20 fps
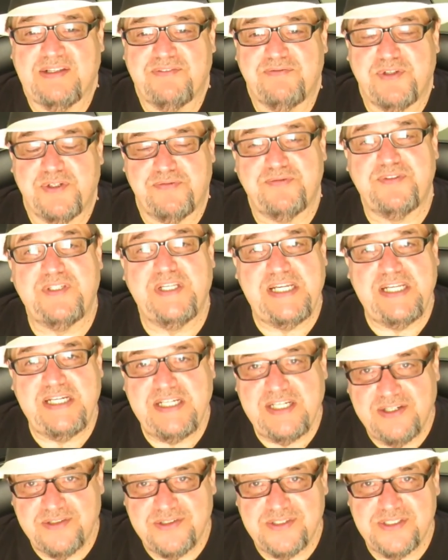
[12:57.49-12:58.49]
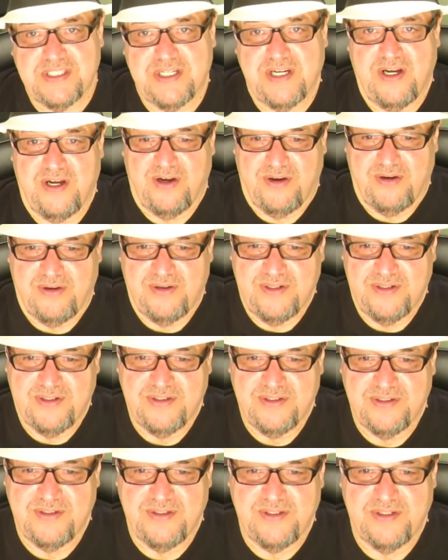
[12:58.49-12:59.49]
15 years ago,
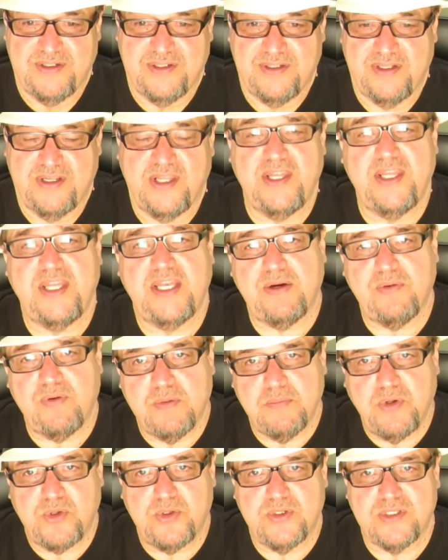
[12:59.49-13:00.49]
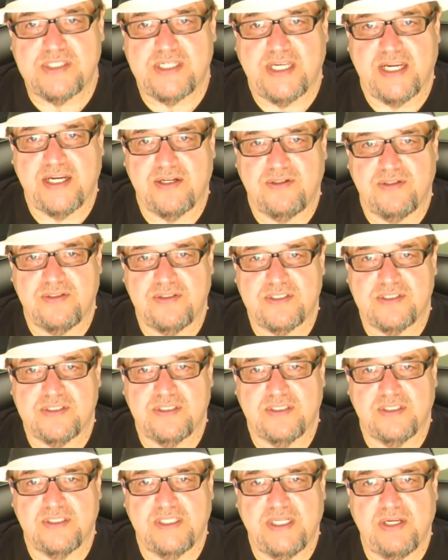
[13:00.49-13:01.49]
there were motorcycles.
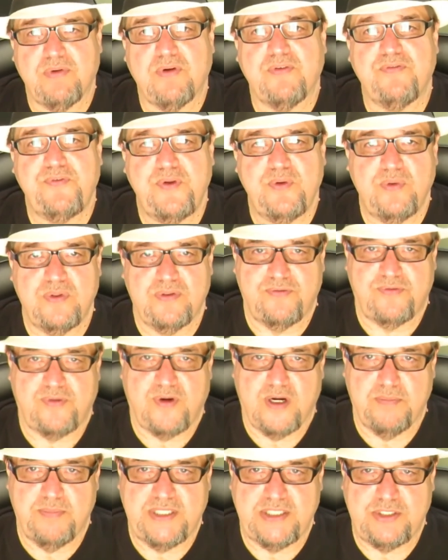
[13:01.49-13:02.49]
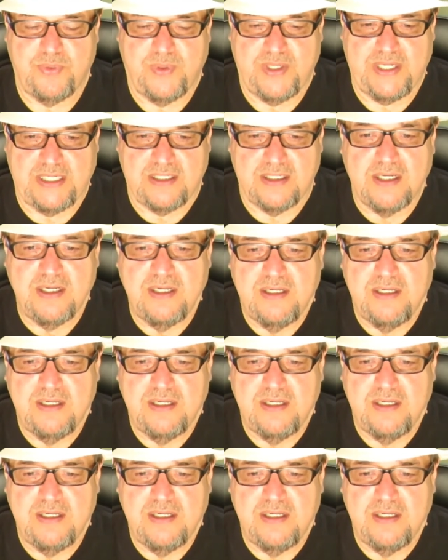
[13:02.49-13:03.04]
They were few and far between.